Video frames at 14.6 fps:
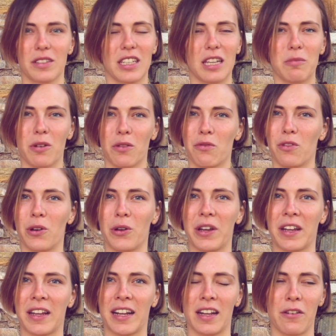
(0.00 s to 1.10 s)
keep on
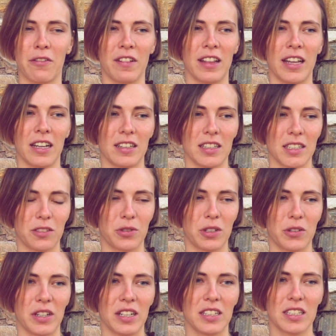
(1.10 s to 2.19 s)
flowing, and I feel like this
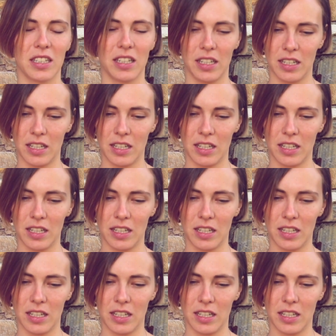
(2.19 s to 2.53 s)
retreat